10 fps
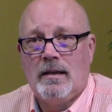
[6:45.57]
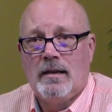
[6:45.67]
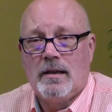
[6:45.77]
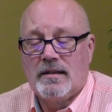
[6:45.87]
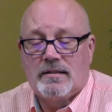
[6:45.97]

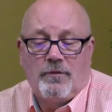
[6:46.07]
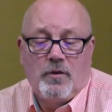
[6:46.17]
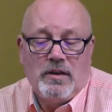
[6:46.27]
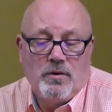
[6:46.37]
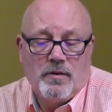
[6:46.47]
Now, this, if
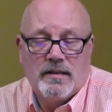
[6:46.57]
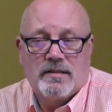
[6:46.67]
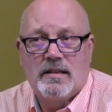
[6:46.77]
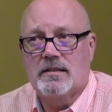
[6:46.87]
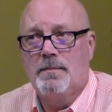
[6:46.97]
we do
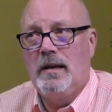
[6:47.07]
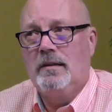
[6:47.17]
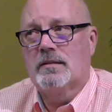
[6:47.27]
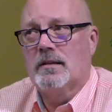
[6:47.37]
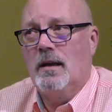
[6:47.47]
this, this
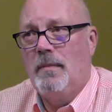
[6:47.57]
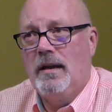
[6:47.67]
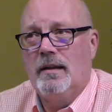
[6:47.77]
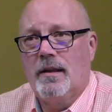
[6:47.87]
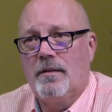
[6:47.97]
means
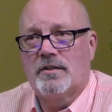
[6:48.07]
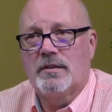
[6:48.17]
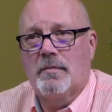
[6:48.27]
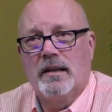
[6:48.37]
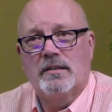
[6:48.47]
immediately there's
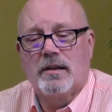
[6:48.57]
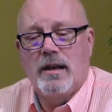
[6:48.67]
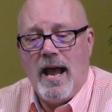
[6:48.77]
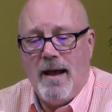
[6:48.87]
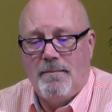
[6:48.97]
some things going
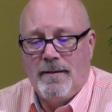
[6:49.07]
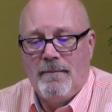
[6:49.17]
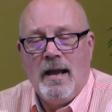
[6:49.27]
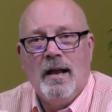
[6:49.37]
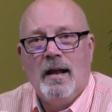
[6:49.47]
to happen.
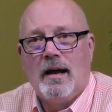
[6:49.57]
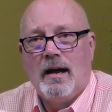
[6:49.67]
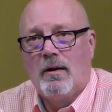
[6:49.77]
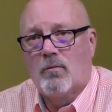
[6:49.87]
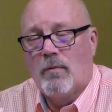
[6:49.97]

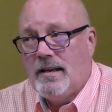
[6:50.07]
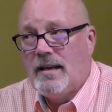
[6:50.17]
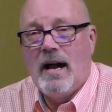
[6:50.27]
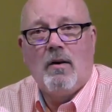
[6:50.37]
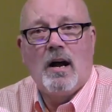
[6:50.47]
Uh, right
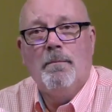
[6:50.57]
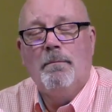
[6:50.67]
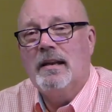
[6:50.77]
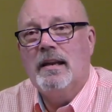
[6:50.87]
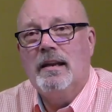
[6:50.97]
now, our
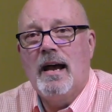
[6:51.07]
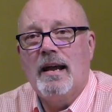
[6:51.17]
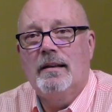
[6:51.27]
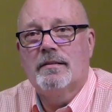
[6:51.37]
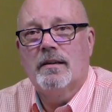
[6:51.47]
Monday
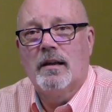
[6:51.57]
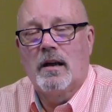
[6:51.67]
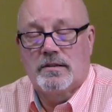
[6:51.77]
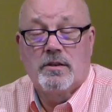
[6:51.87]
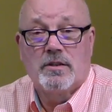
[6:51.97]
night, or
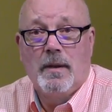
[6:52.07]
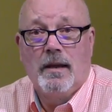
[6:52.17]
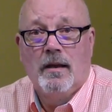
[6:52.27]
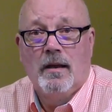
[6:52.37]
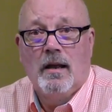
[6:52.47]
excuse
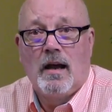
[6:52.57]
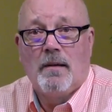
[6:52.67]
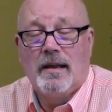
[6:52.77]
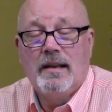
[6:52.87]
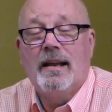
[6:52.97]
me, our
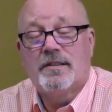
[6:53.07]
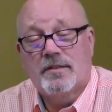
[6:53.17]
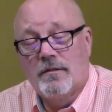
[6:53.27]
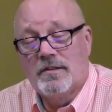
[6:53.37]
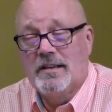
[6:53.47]
Monday night
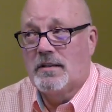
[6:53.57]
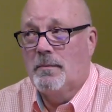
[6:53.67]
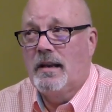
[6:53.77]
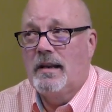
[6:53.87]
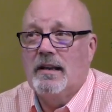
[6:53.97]
service, yes, our
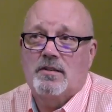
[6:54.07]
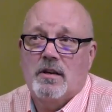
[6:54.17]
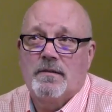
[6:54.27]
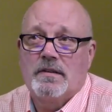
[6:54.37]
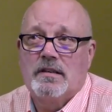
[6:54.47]
Monday night
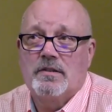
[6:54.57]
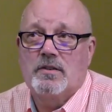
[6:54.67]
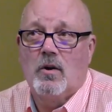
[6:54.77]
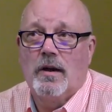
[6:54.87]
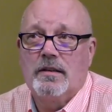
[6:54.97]
service is
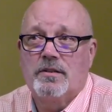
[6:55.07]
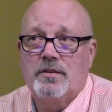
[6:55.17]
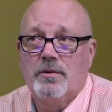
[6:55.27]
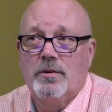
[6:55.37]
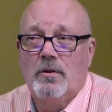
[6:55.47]
going
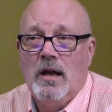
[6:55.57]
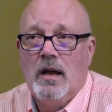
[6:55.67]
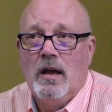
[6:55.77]
to